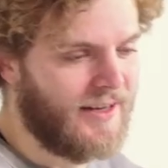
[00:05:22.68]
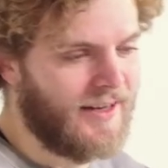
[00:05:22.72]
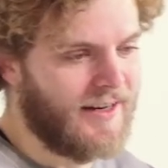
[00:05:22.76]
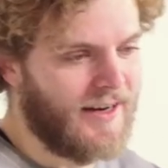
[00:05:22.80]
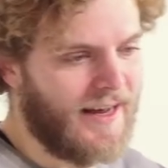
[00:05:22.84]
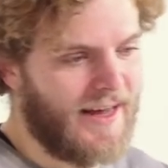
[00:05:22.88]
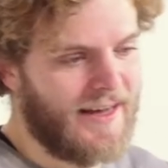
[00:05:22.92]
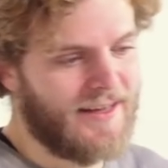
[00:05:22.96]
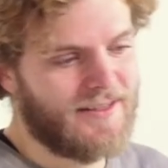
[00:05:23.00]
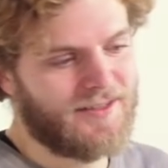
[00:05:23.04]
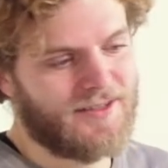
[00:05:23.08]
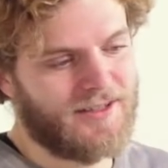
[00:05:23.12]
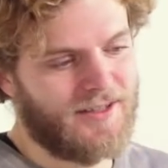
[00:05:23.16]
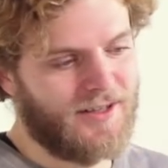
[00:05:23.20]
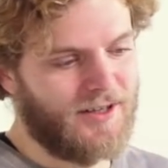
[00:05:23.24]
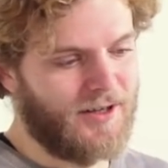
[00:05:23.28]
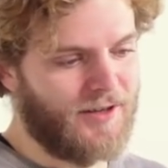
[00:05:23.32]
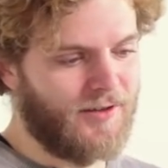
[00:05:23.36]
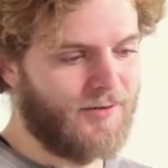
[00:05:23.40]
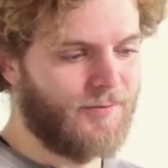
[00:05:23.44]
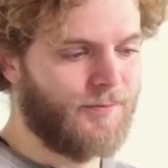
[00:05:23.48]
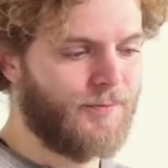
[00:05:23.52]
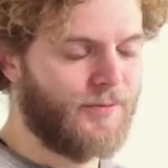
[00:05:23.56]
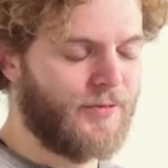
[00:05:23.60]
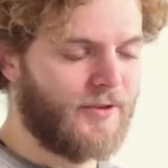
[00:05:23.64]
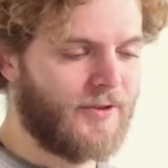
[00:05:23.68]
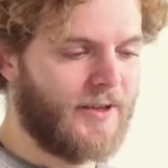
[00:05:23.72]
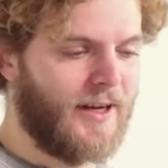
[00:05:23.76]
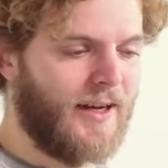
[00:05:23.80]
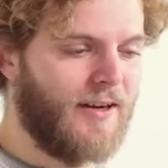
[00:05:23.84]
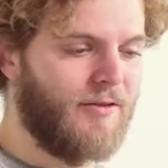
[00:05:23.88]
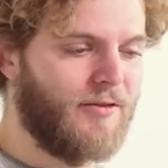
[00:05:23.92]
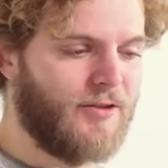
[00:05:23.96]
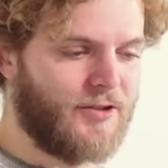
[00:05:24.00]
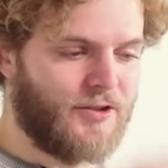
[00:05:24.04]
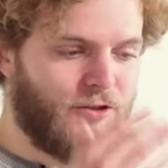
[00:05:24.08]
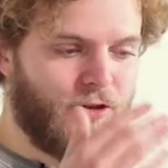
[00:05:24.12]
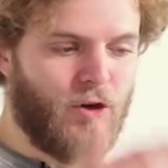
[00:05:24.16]
it has a kind
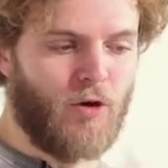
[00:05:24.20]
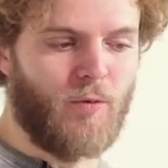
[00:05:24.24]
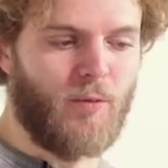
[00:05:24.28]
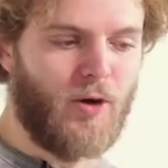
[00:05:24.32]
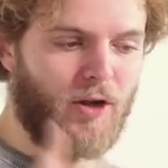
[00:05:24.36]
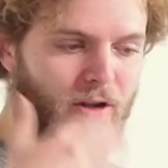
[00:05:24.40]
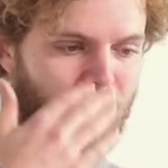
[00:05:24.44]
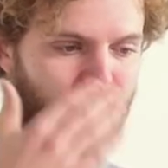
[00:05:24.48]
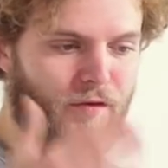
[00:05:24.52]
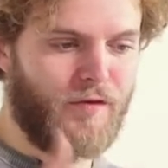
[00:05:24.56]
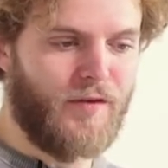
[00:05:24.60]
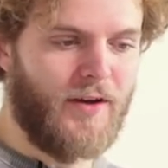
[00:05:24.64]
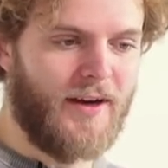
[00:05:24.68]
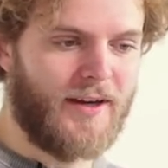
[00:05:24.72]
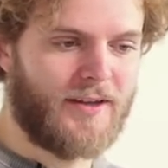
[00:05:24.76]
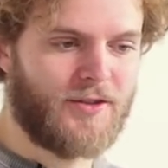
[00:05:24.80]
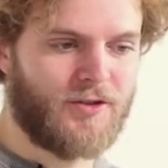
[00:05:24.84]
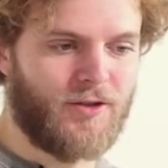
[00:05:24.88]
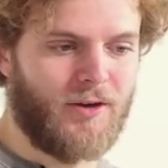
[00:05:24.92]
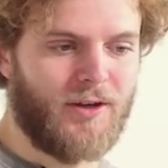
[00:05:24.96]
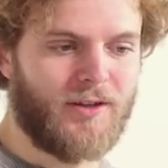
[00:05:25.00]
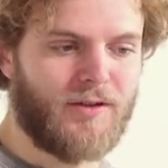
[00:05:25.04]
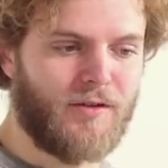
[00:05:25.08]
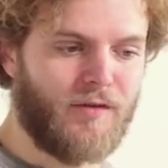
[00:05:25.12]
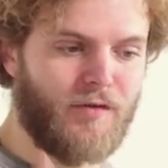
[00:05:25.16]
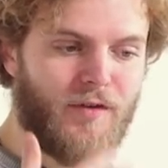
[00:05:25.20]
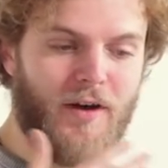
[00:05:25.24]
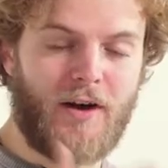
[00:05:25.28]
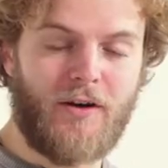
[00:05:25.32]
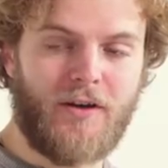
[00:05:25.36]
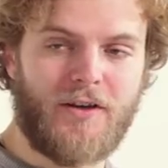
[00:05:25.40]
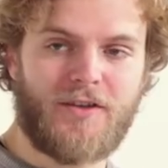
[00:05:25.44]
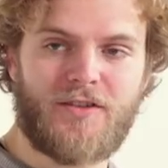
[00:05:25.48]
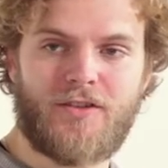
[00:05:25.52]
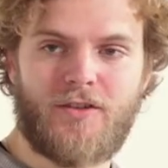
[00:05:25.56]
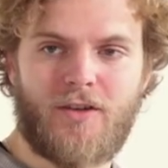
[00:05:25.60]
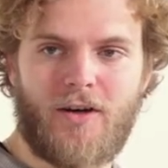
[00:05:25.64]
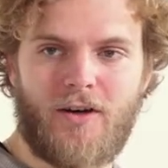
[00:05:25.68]
of a snowball effect. So at the
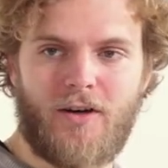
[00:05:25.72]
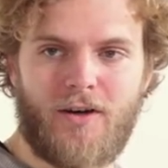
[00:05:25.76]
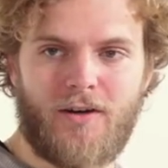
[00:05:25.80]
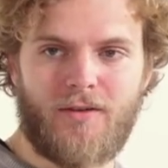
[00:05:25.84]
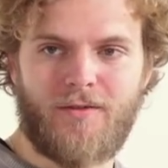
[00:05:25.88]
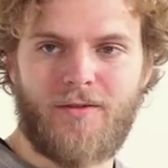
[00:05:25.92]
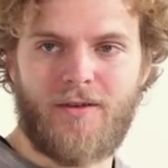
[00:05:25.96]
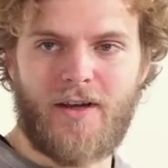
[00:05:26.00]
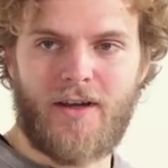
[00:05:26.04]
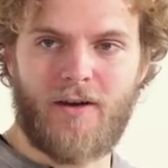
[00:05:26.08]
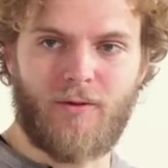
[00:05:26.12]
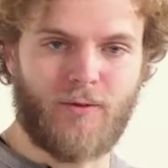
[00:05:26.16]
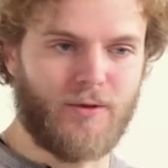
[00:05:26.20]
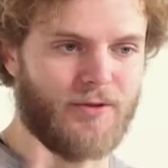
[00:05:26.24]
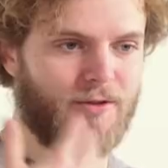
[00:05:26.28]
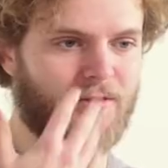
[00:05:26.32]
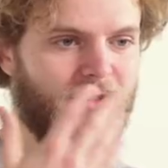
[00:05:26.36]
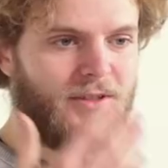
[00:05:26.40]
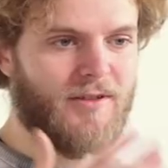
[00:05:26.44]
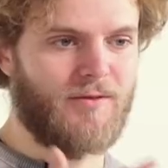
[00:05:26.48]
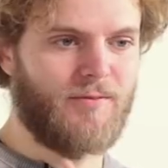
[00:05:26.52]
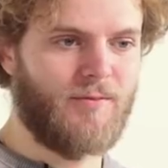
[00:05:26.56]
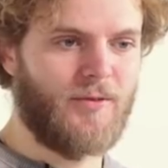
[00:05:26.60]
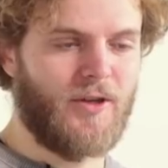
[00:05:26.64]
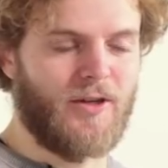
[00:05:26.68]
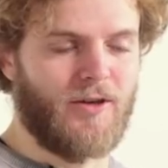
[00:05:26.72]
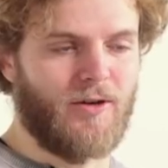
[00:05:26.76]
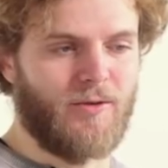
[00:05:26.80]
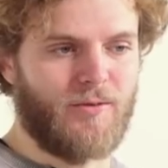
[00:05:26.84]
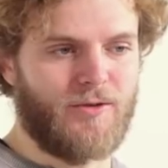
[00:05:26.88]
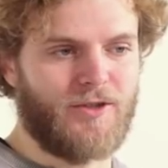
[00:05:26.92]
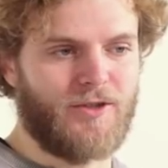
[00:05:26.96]
very start, it was, you know,